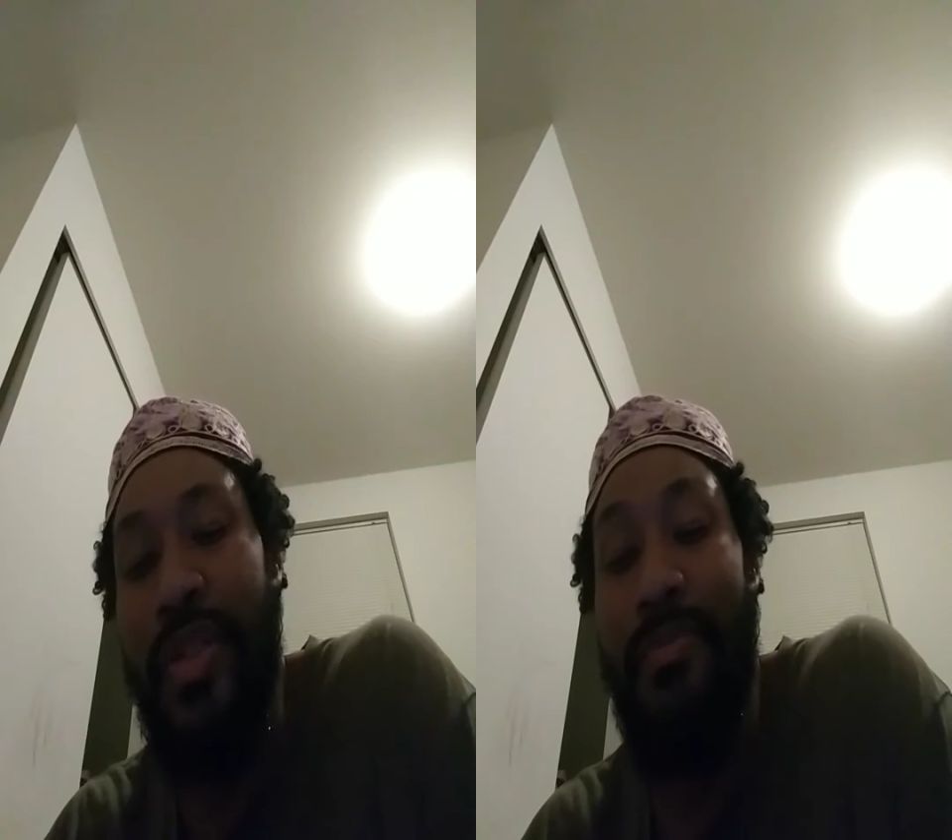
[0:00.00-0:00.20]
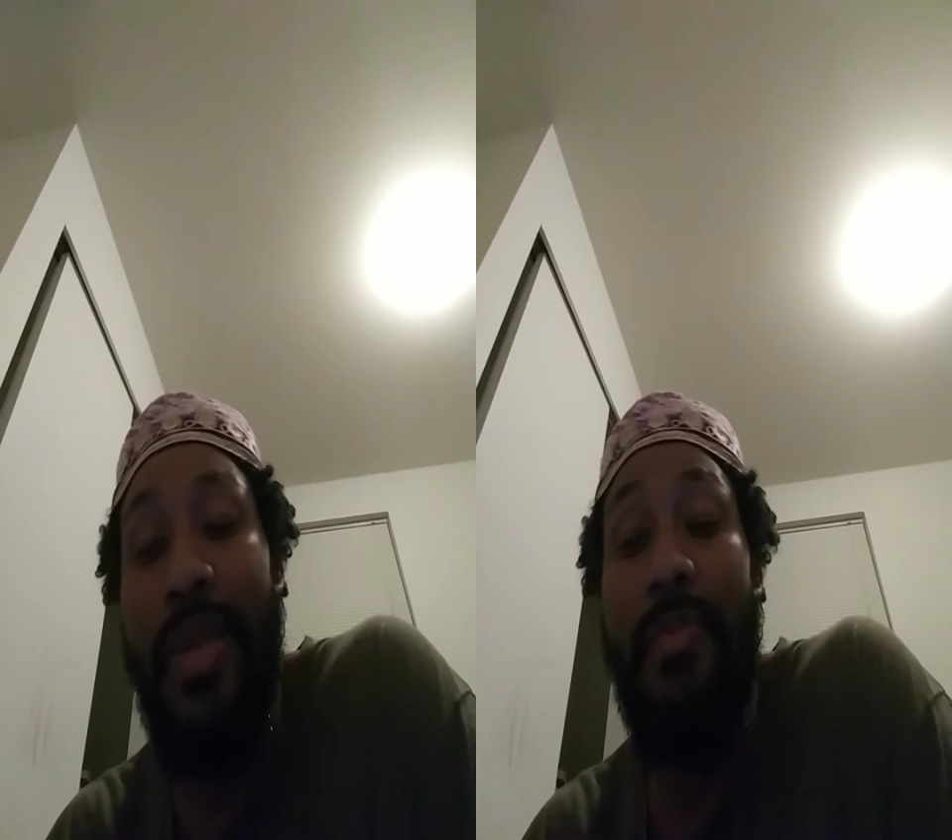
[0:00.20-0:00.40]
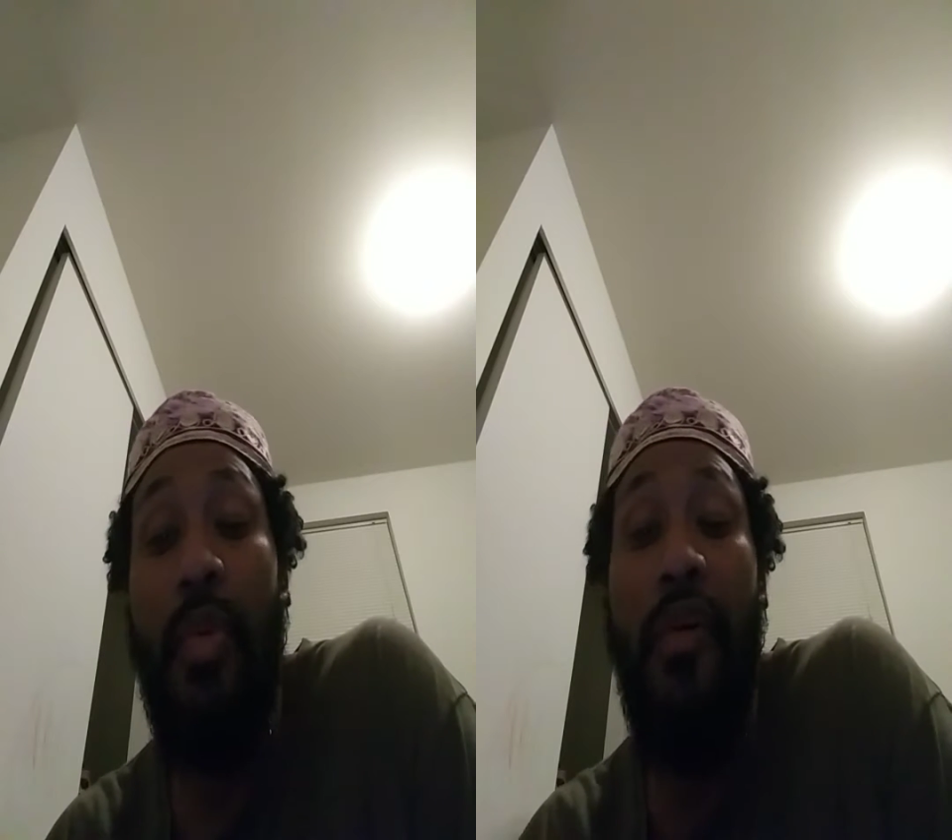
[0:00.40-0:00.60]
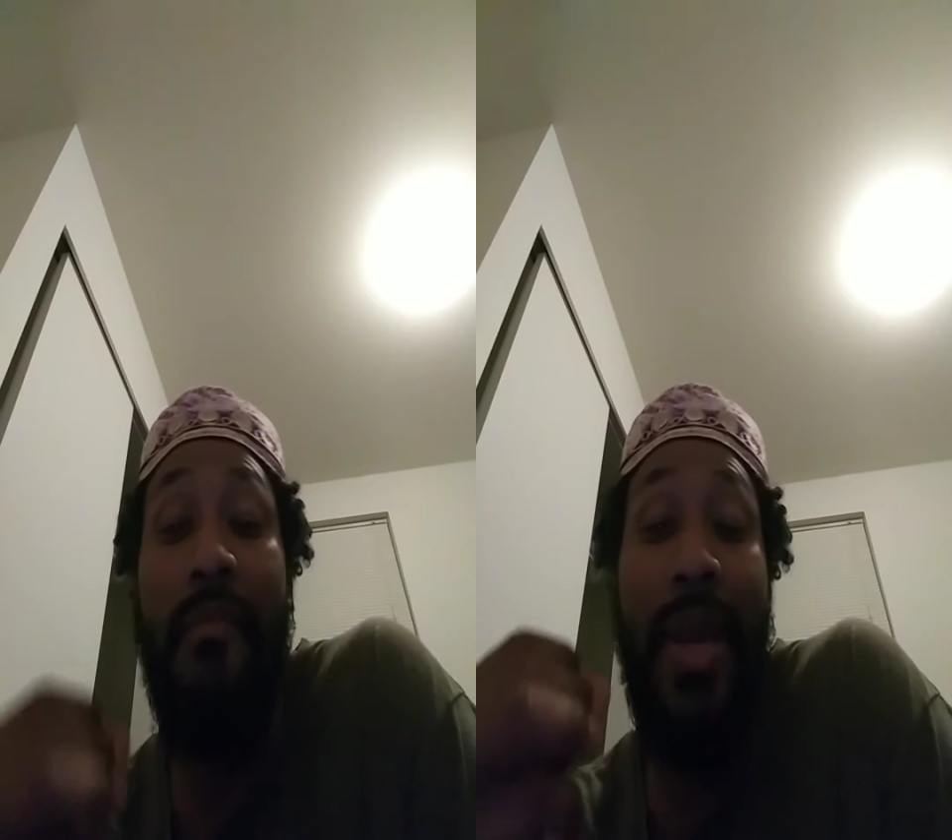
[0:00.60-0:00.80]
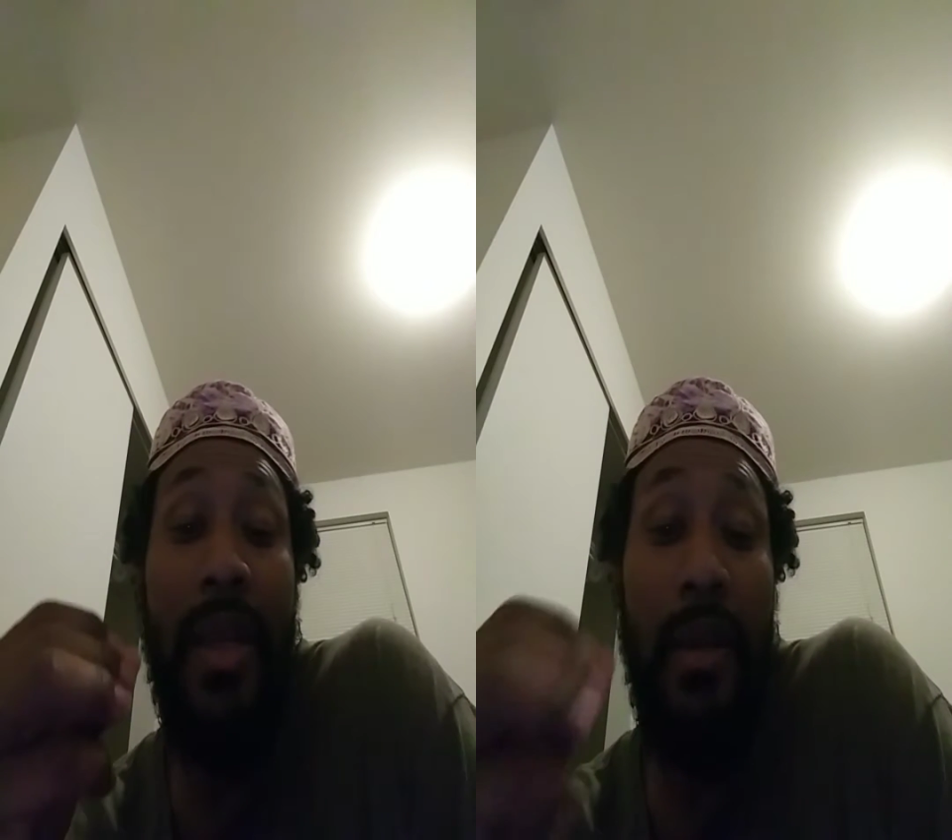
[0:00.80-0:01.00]
and people have
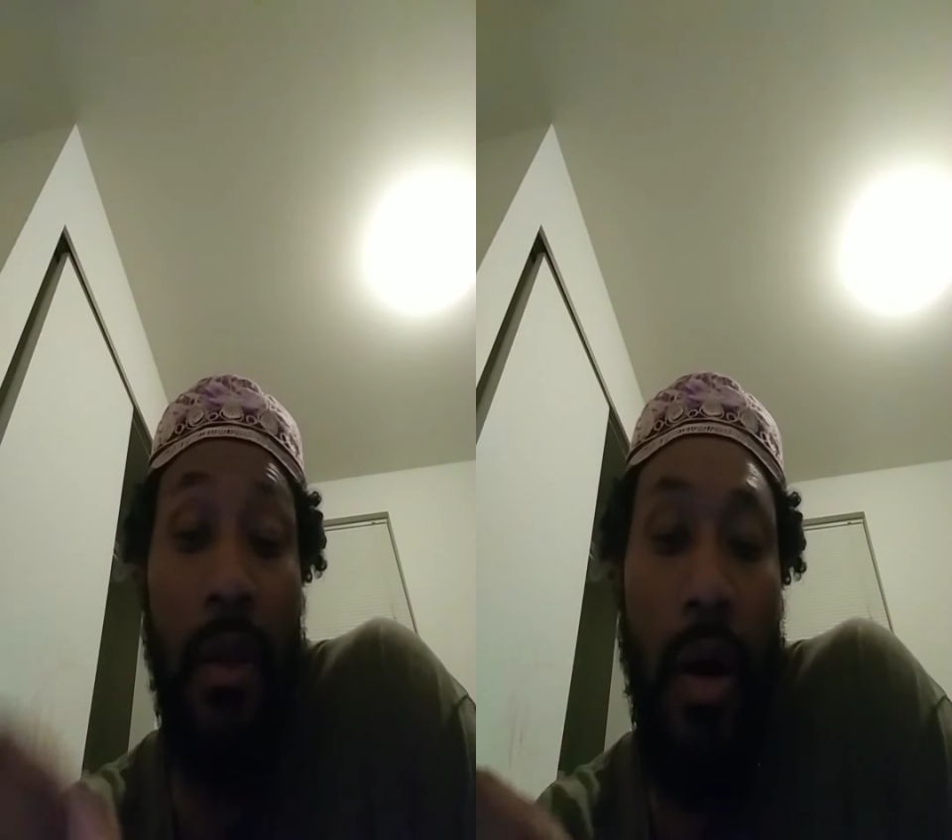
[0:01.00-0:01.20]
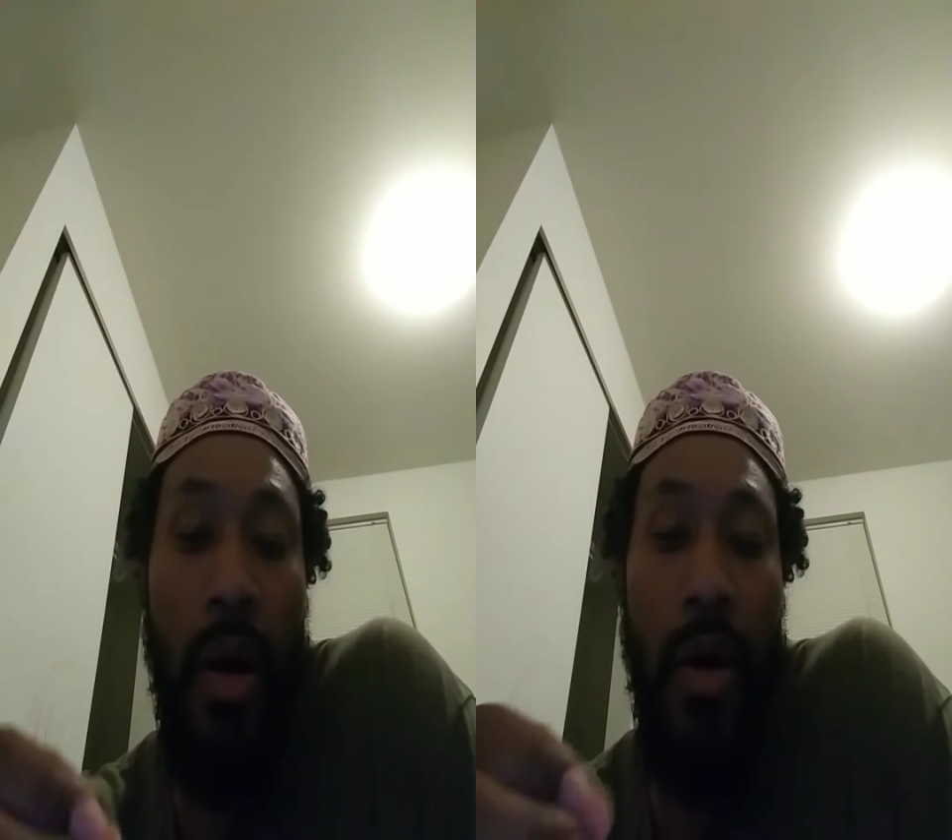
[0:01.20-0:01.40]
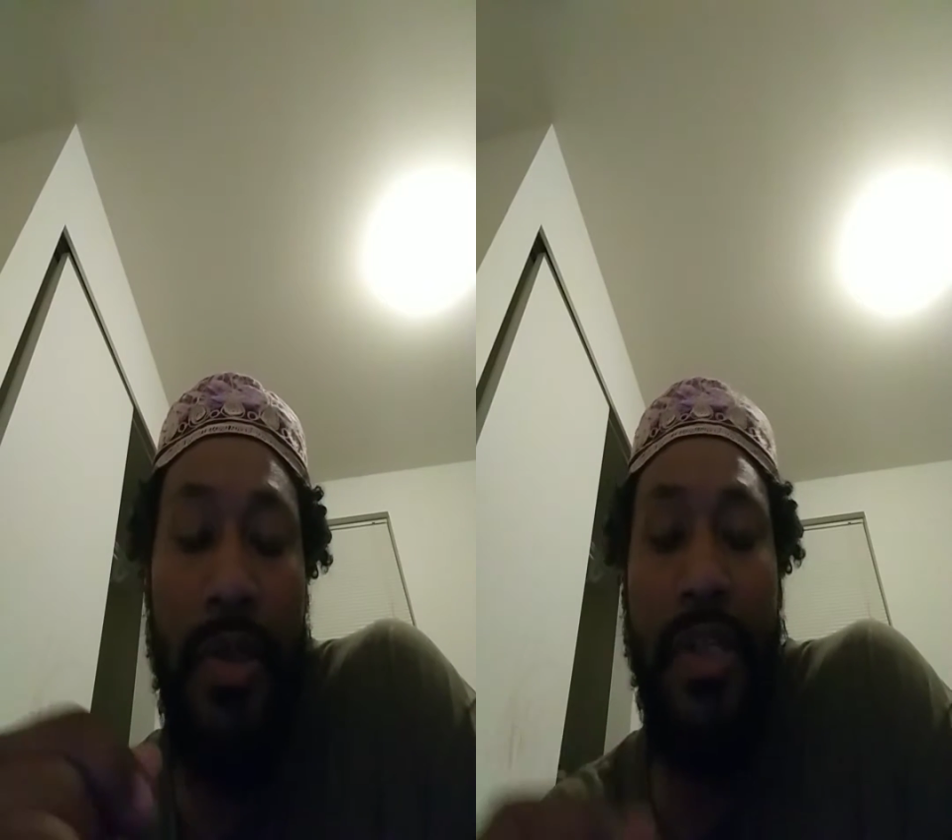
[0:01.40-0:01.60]
made laws